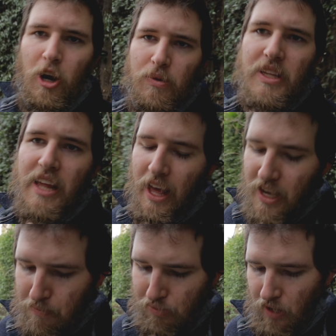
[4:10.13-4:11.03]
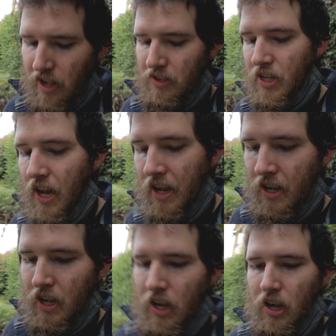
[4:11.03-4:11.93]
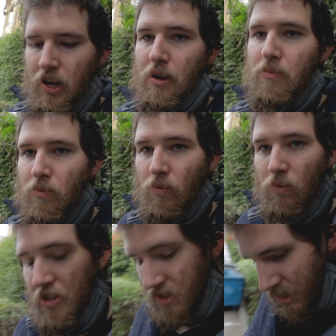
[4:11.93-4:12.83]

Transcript: really any brand. What you